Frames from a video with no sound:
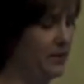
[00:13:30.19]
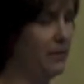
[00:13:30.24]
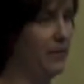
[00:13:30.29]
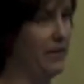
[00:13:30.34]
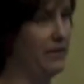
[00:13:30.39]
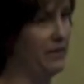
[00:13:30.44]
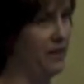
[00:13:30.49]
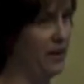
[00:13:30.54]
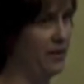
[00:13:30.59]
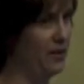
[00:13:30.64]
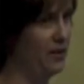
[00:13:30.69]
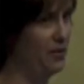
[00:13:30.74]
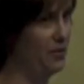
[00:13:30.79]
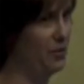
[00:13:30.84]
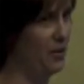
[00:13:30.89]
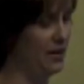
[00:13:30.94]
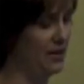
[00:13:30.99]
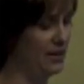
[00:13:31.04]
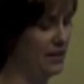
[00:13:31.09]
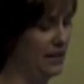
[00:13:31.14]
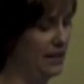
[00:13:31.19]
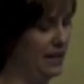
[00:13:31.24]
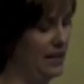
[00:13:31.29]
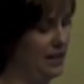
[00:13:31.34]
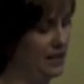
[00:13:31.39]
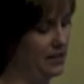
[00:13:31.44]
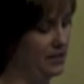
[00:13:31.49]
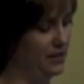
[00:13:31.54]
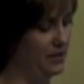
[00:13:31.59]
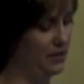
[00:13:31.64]
my father to prostate
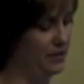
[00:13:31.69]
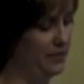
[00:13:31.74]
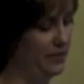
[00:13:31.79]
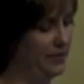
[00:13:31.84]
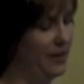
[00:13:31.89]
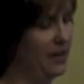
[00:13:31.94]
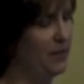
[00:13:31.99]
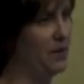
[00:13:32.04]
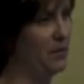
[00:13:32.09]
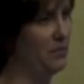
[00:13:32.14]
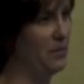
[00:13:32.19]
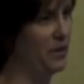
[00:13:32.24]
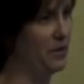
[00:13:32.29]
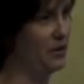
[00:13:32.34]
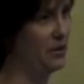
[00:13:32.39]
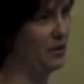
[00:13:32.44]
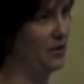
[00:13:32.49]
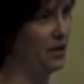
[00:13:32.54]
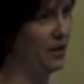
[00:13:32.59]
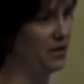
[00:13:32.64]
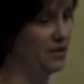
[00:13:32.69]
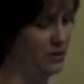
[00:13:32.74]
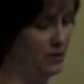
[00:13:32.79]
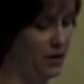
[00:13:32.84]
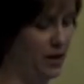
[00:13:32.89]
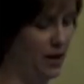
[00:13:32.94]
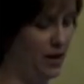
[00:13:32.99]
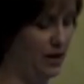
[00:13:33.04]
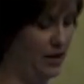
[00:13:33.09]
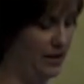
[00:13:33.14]
cancer and my mother-in-law to
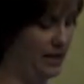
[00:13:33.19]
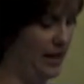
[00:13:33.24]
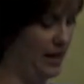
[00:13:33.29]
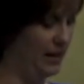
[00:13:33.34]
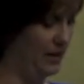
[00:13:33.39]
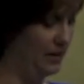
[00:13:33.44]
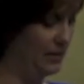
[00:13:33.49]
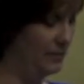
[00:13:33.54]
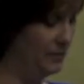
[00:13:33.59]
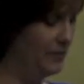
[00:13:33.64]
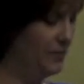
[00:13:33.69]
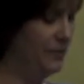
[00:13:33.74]
a heart attack.